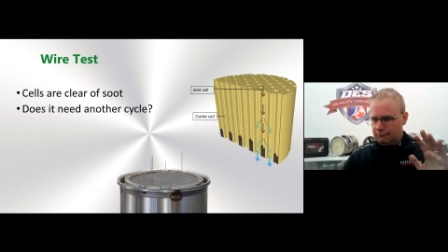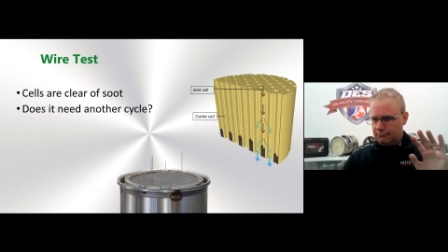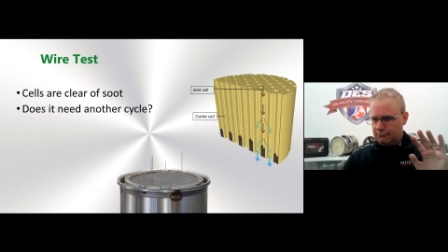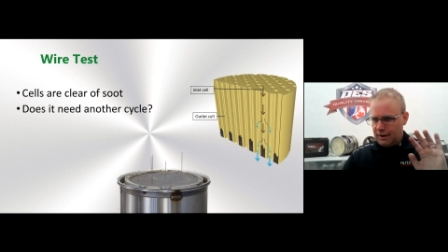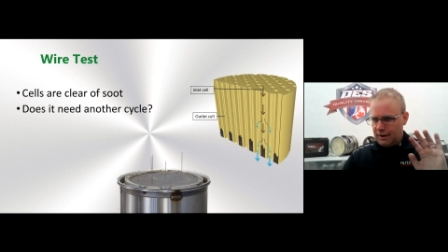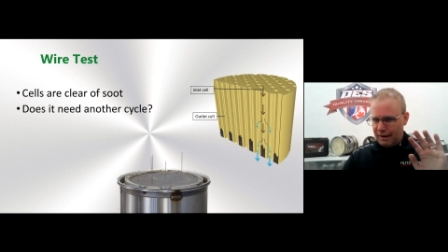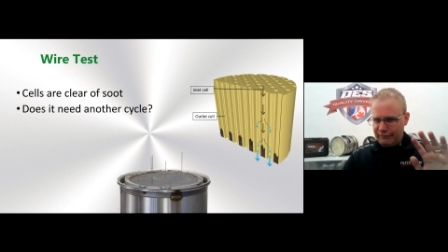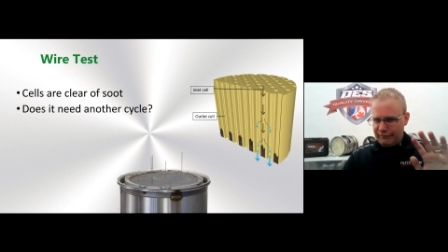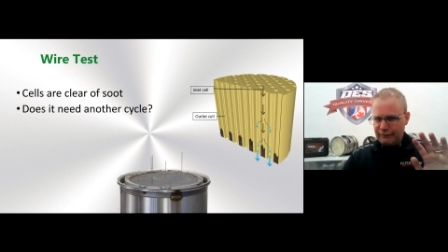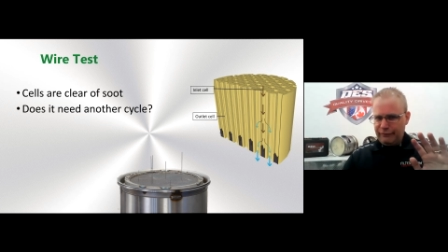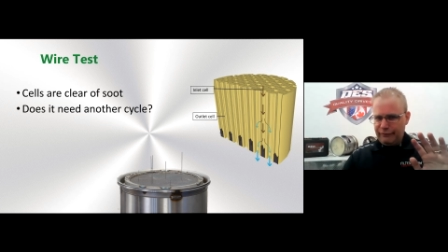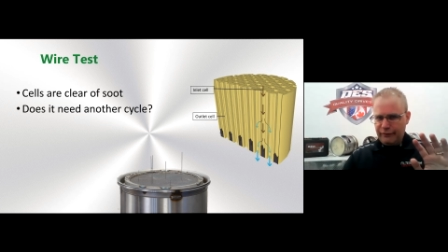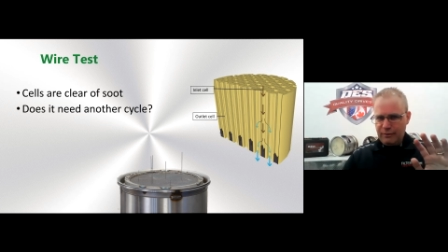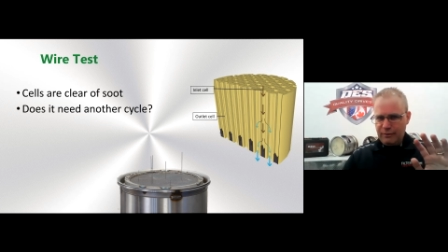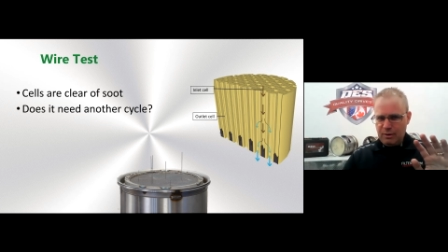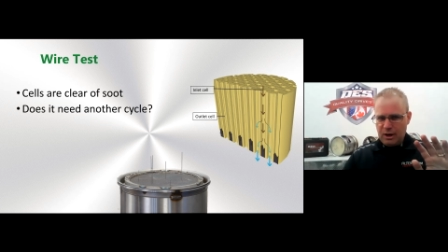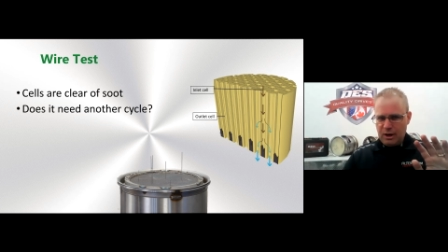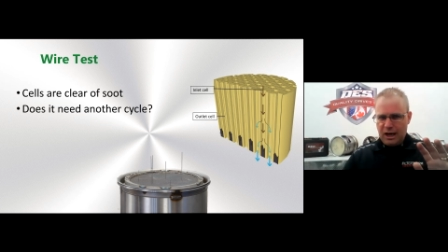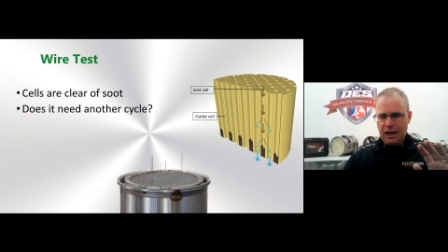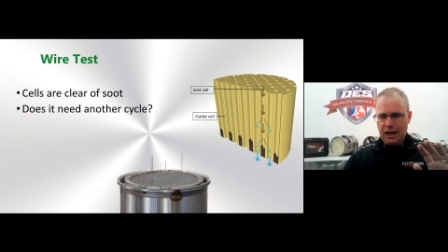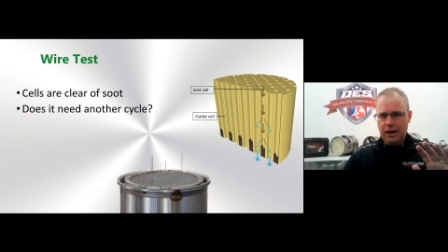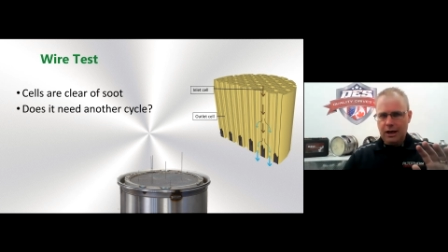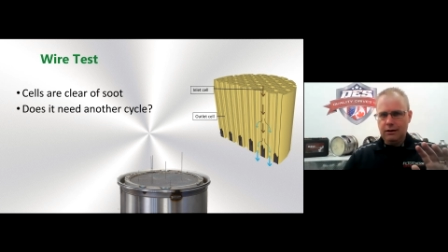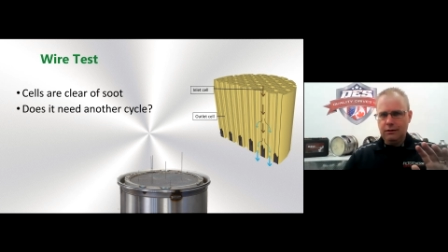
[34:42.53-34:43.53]
heaven
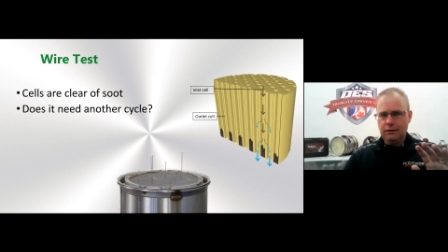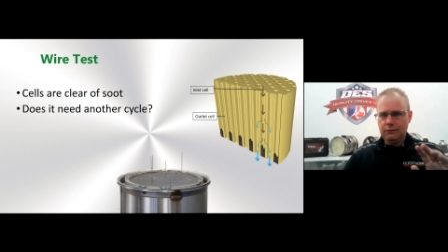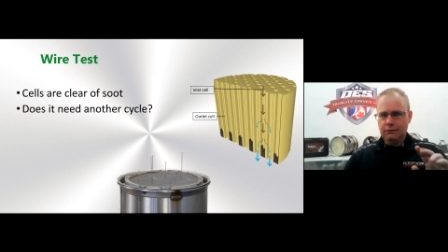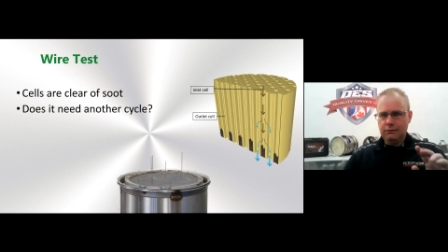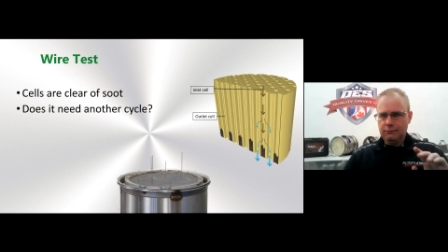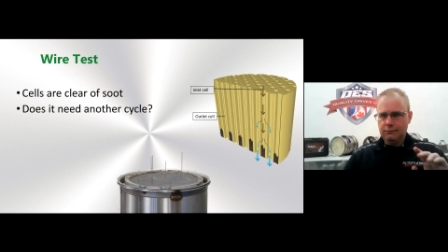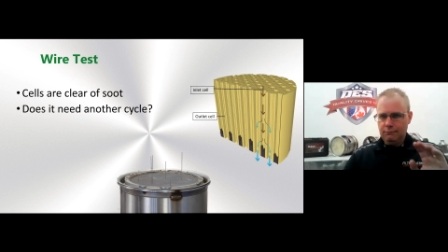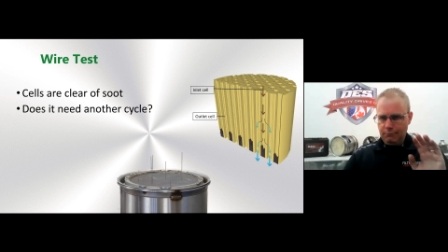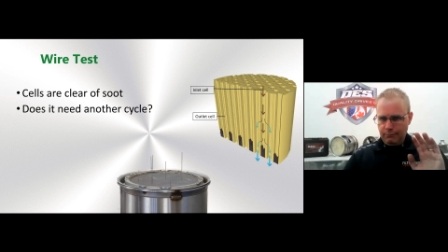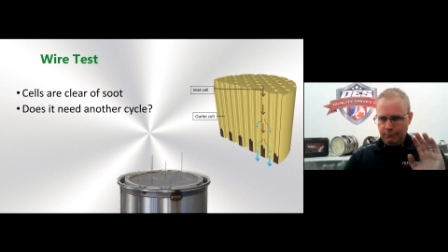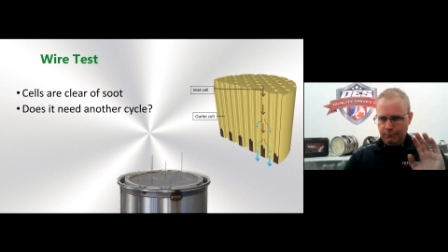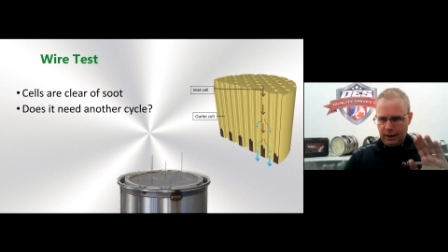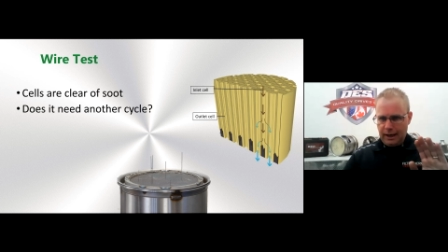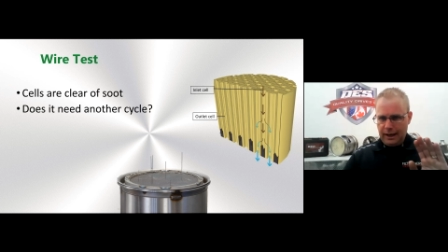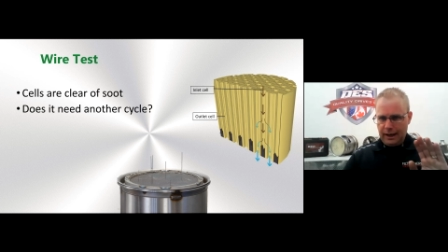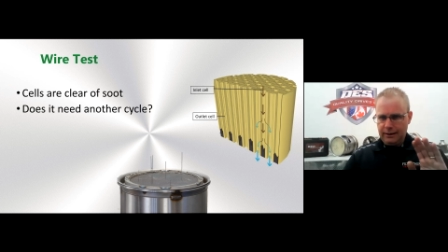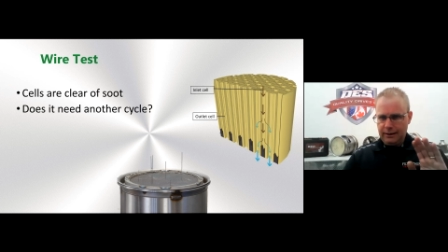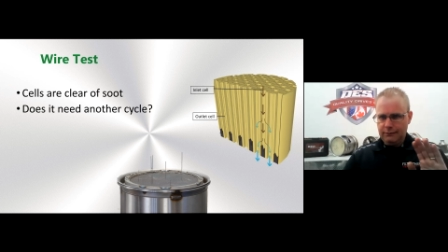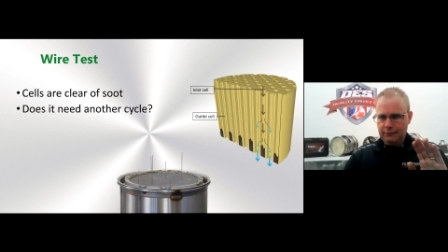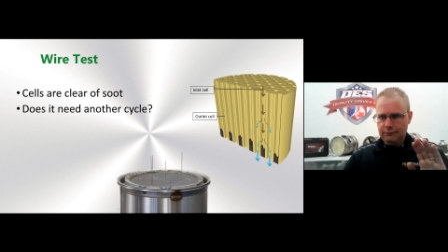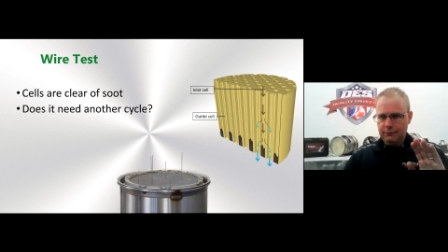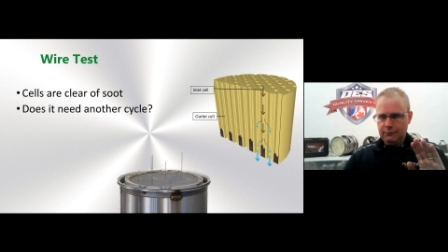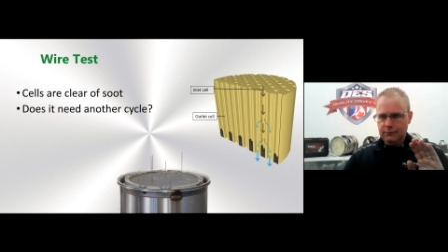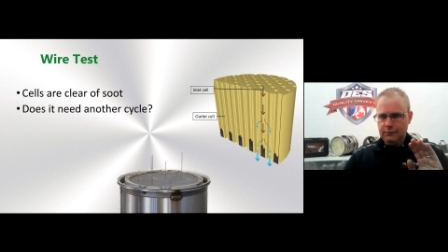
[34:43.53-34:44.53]
forbid,
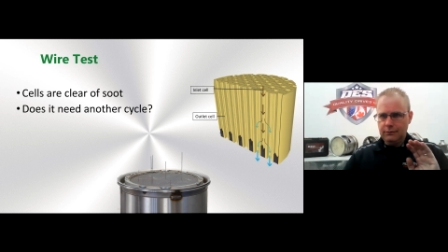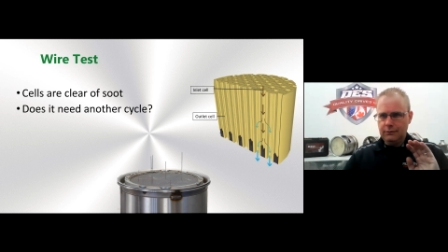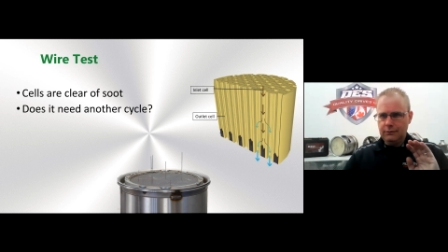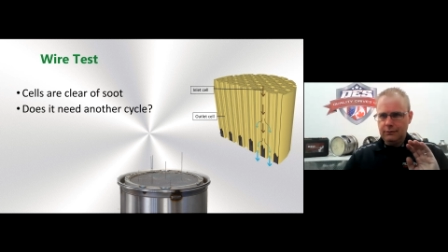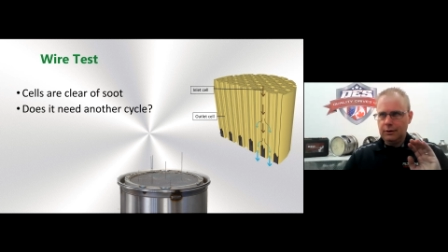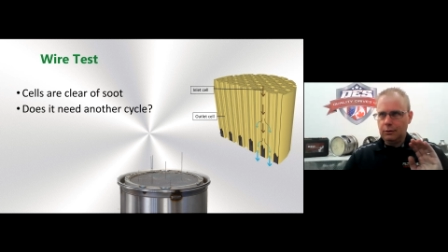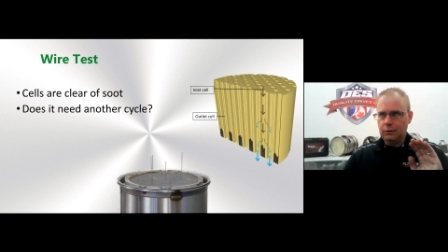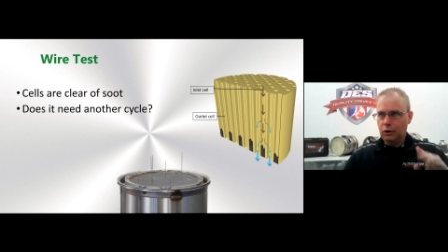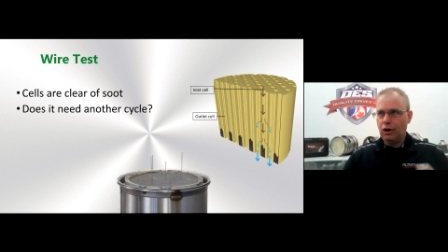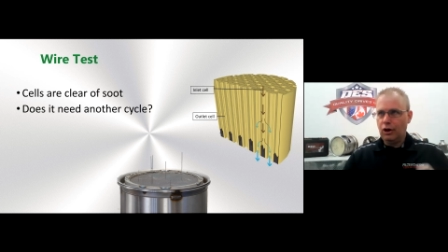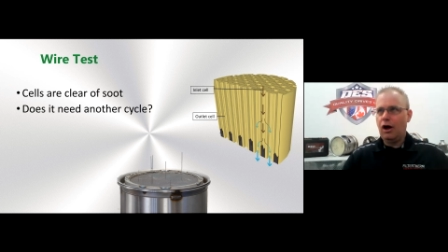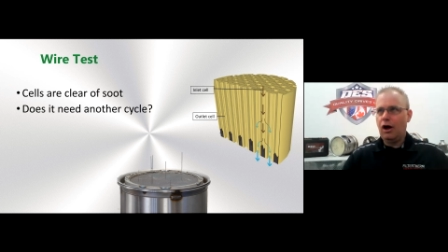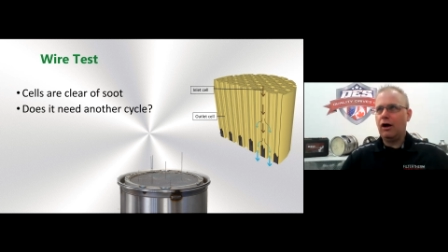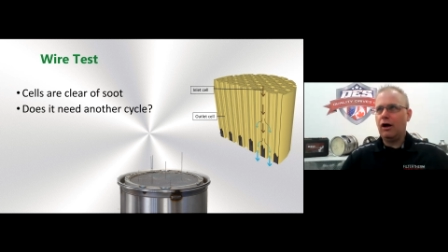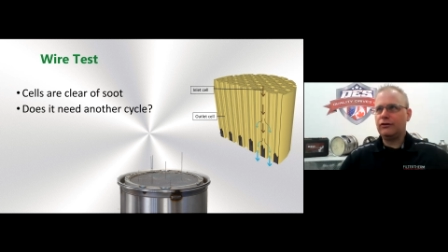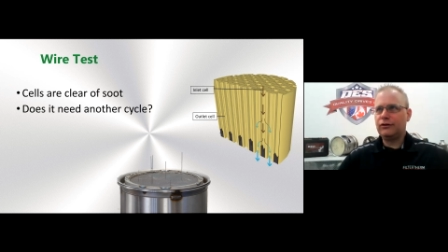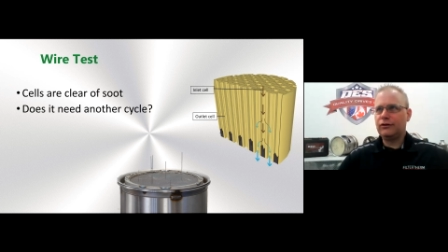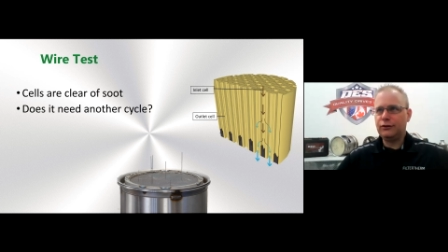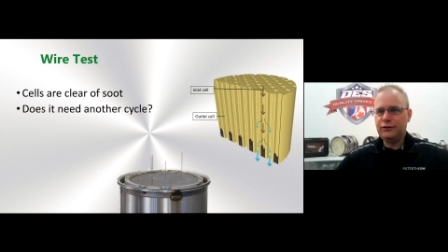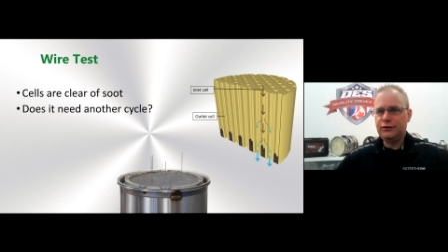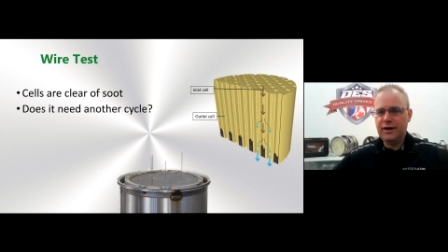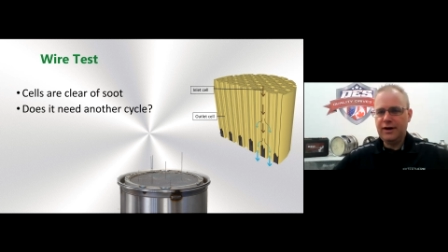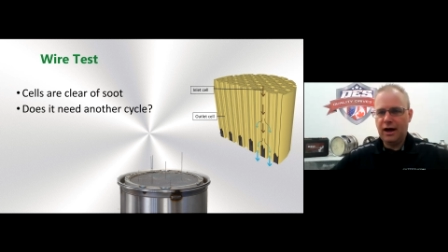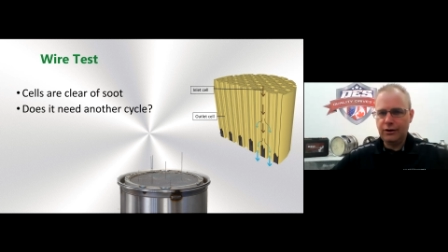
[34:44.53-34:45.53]
but it will also
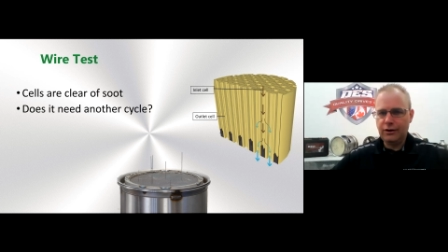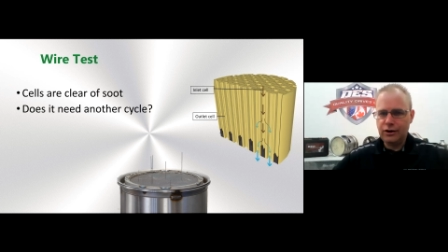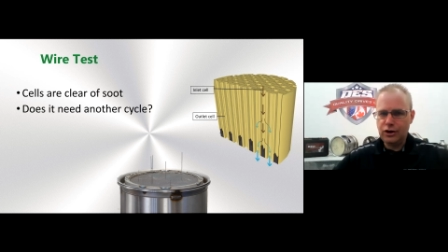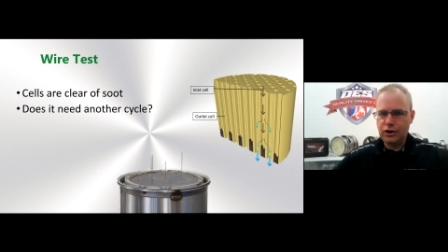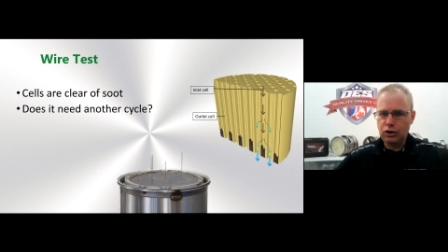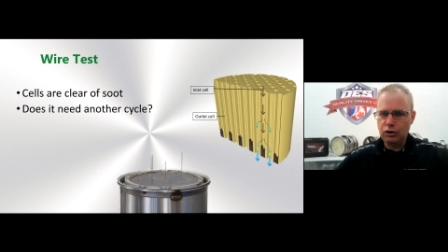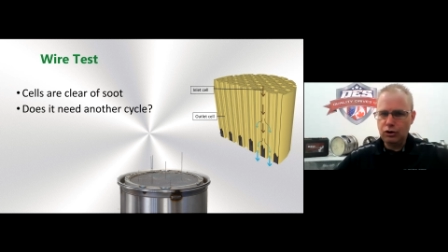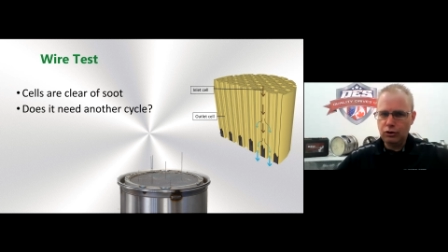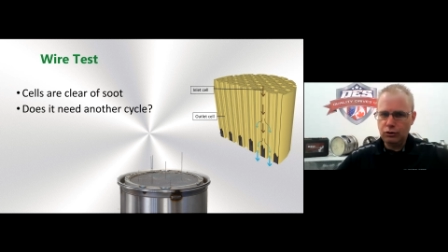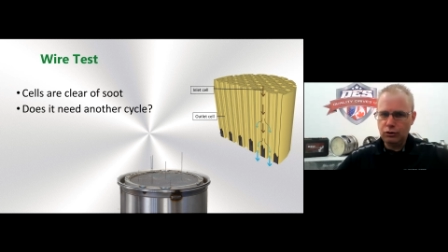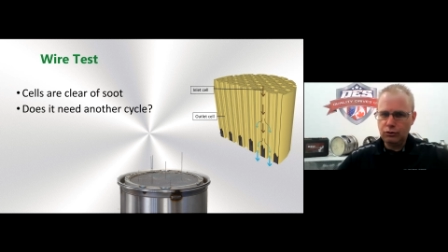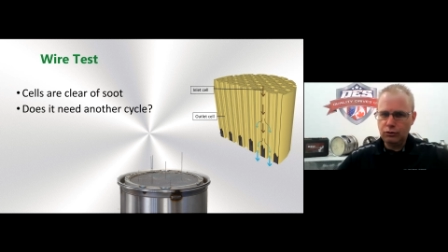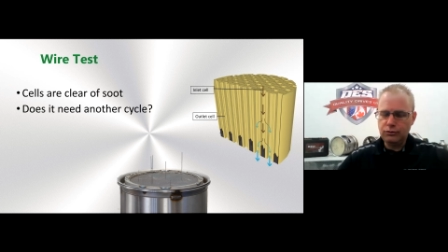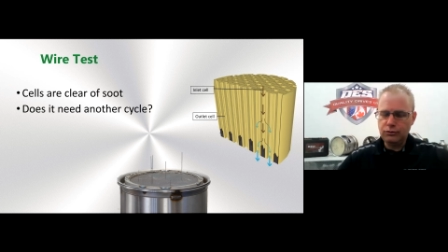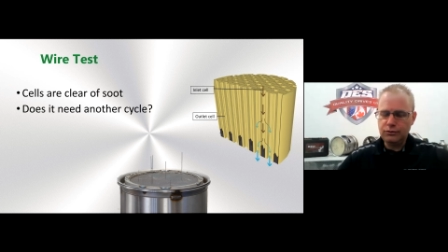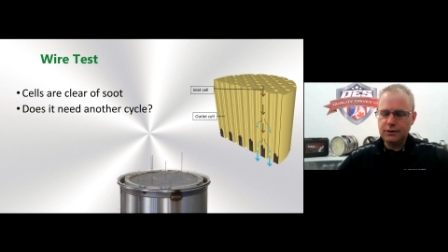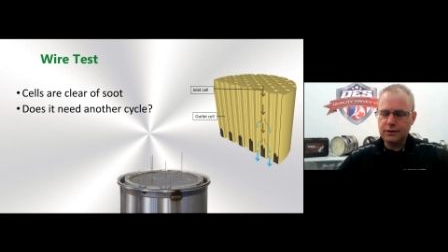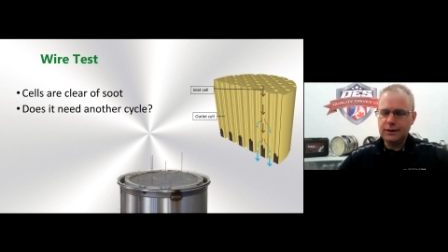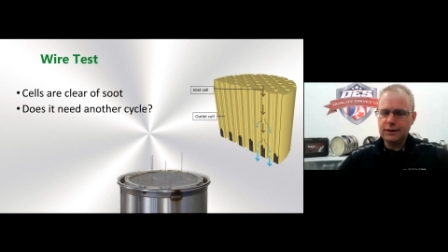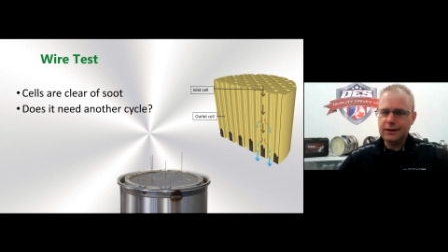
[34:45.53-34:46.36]
tell you,